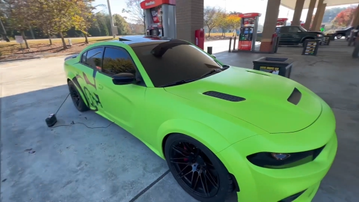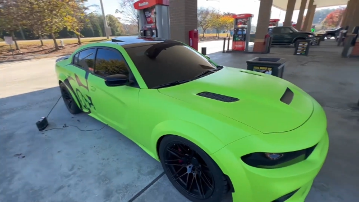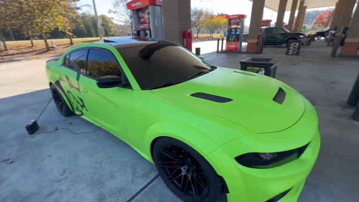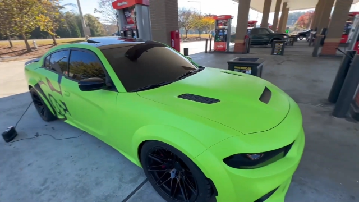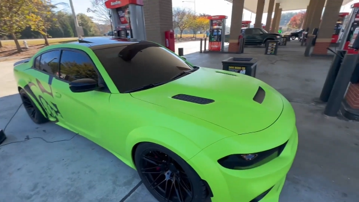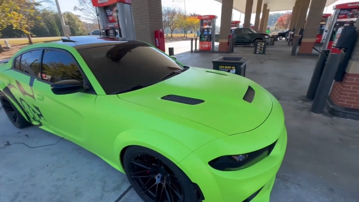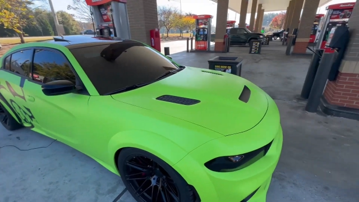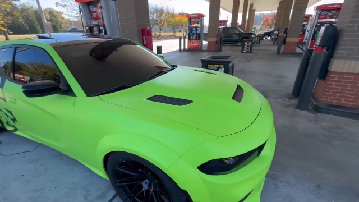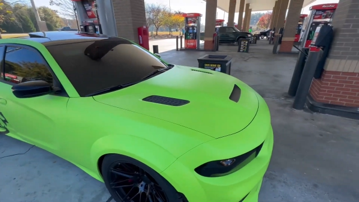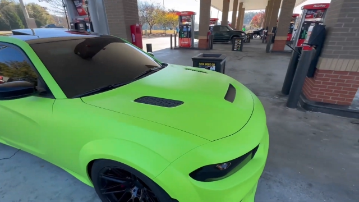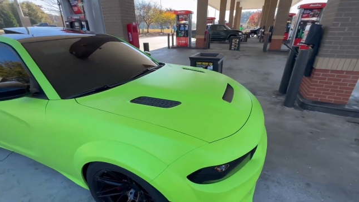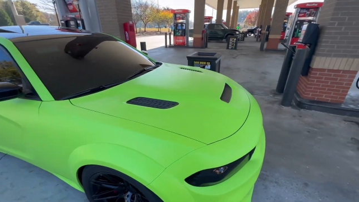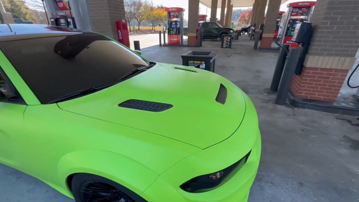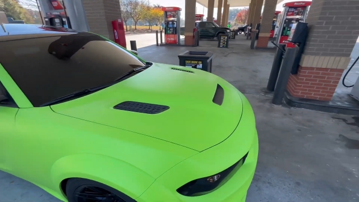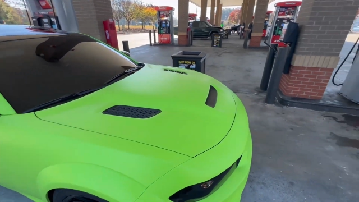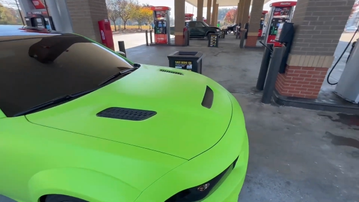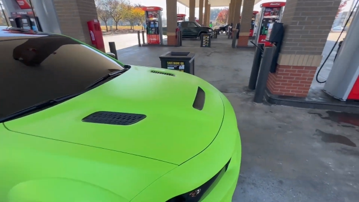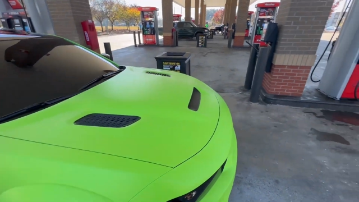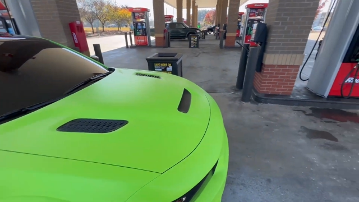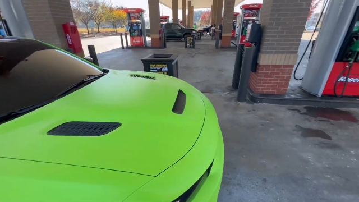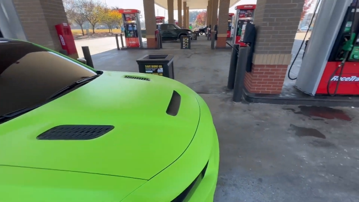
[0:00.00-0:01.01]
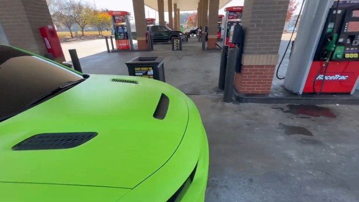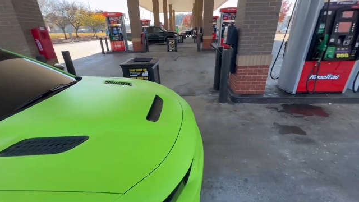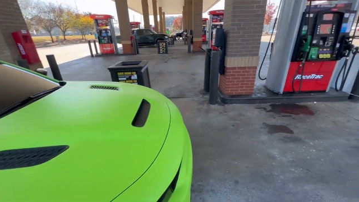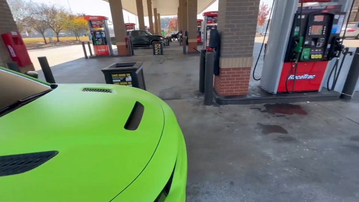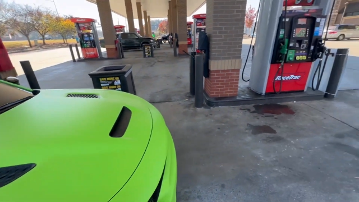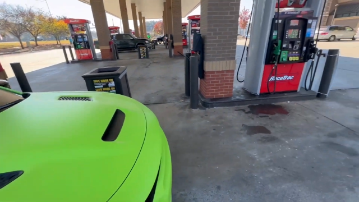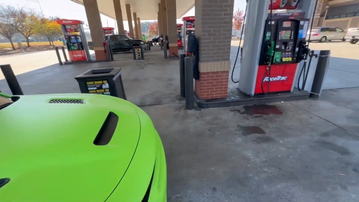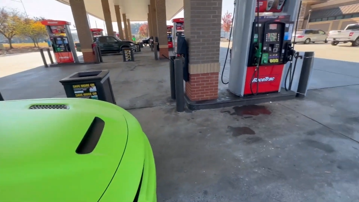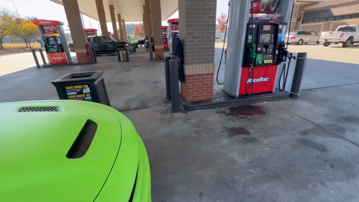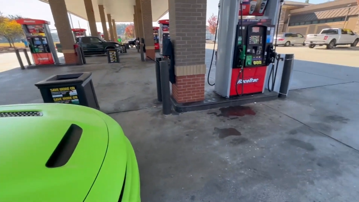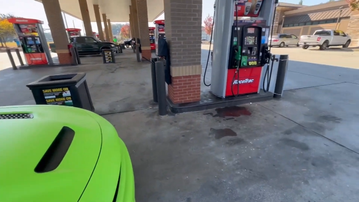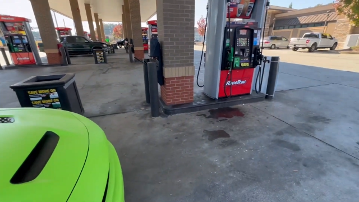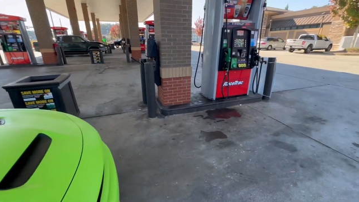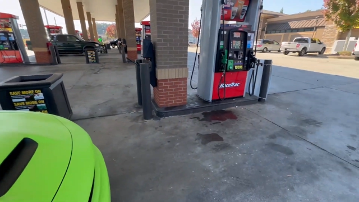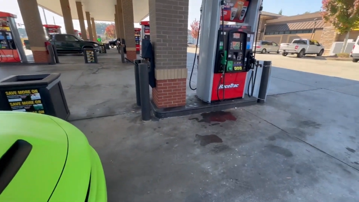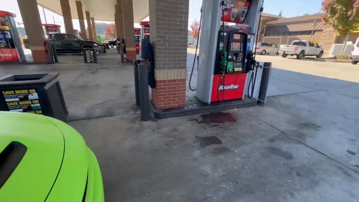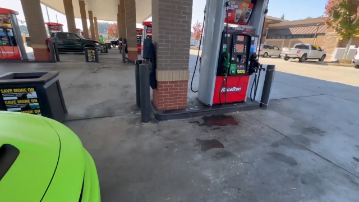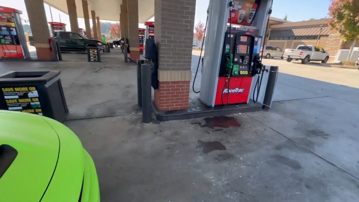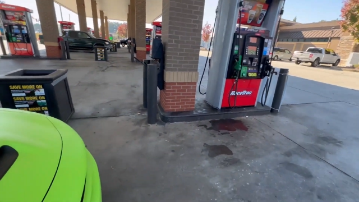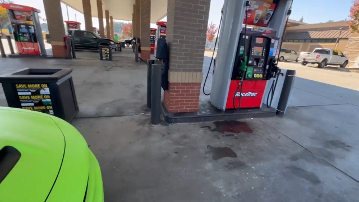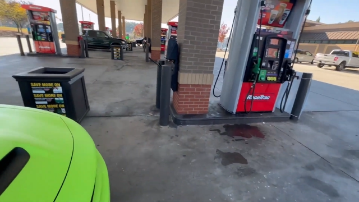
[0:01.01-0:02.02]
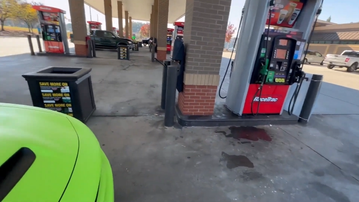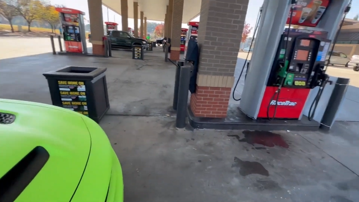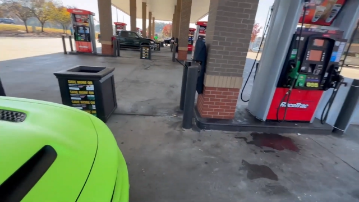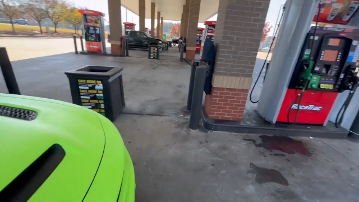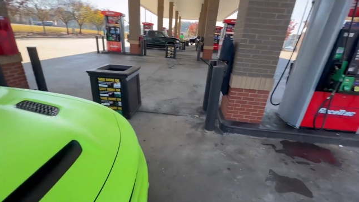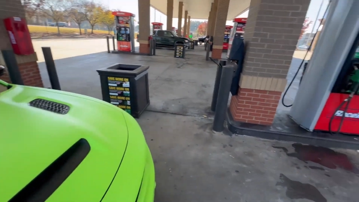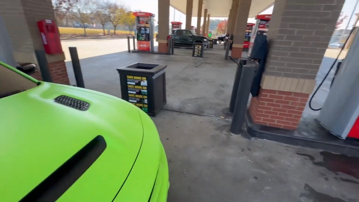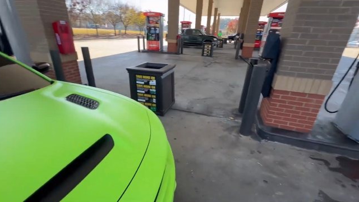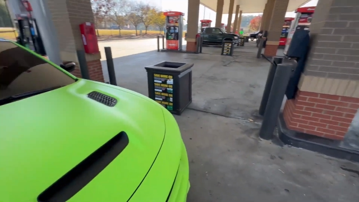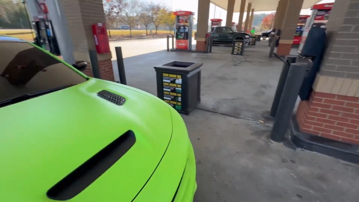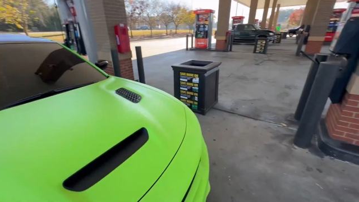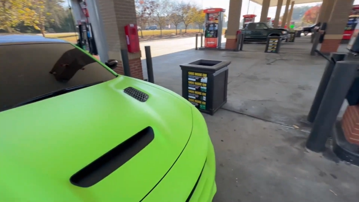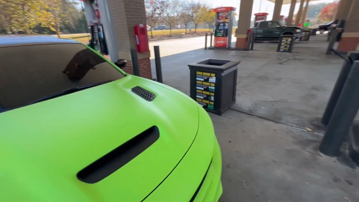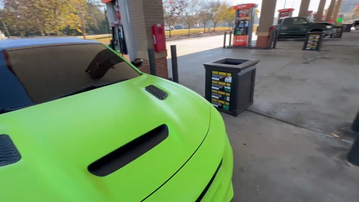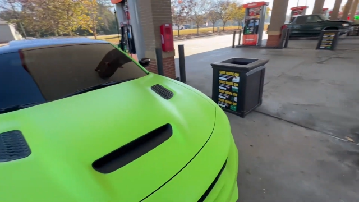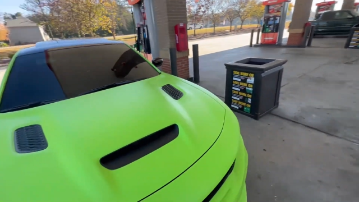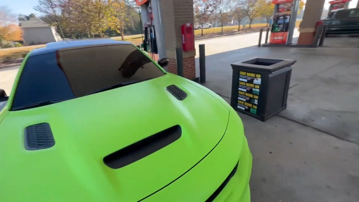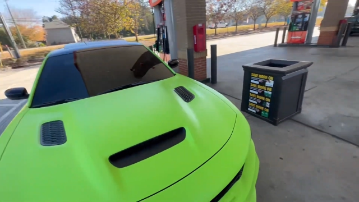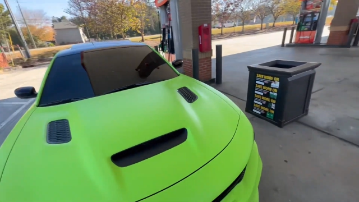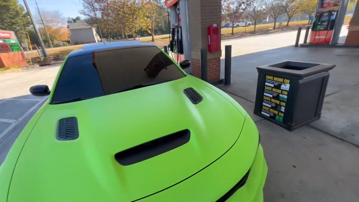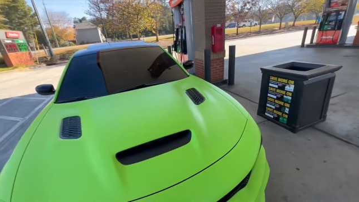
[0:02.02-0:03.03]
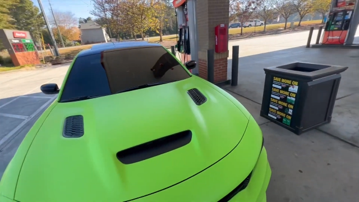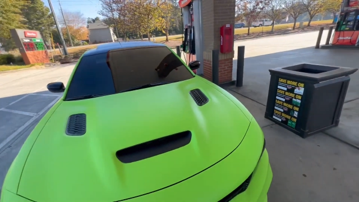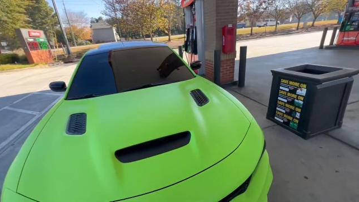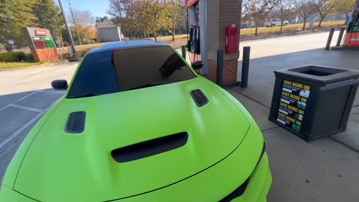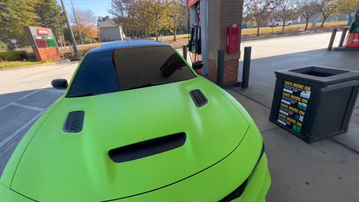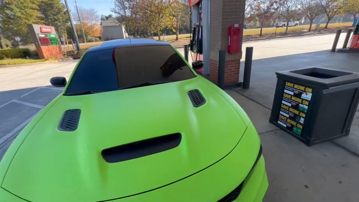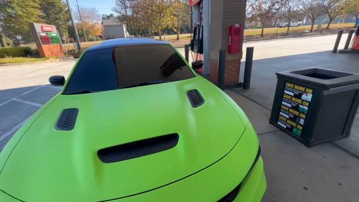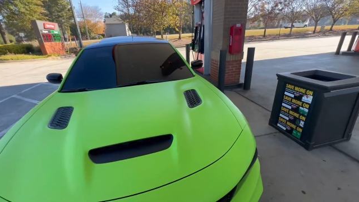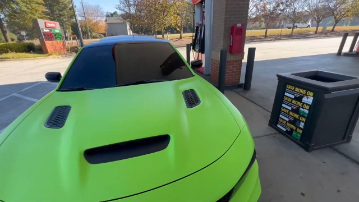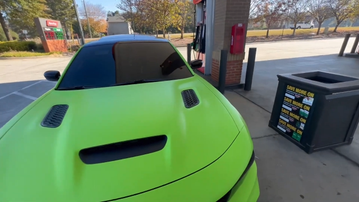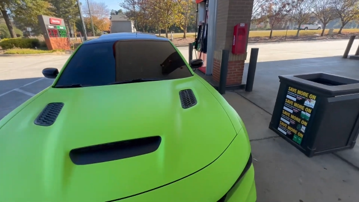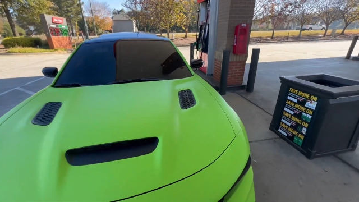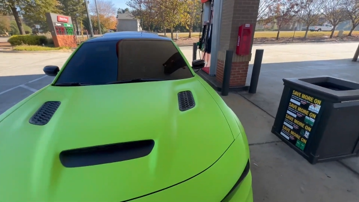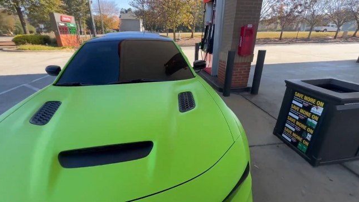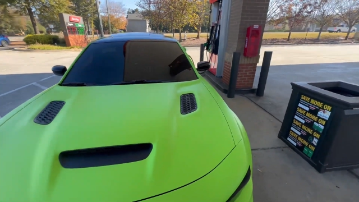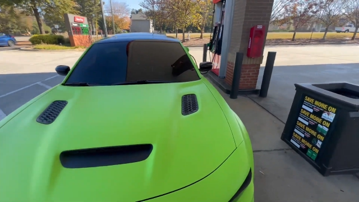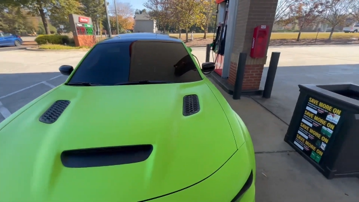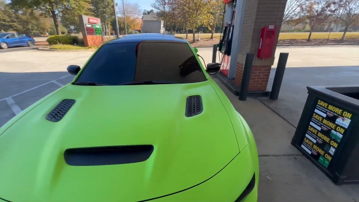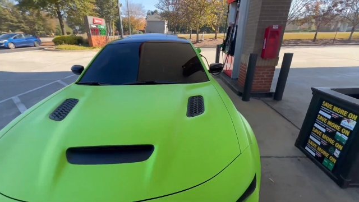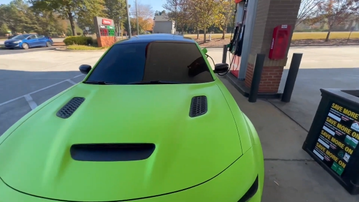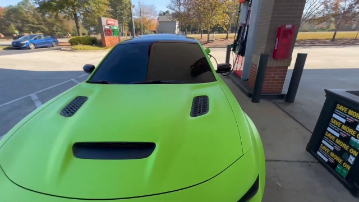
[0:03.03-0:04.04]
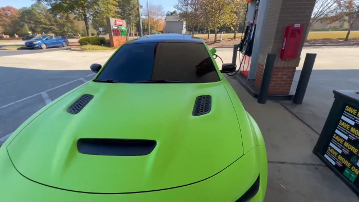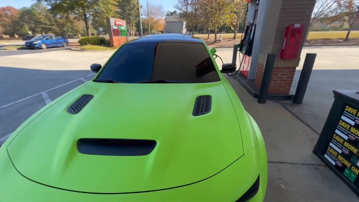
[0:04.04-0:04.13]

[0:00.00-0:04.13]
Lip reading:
(no speaker visible)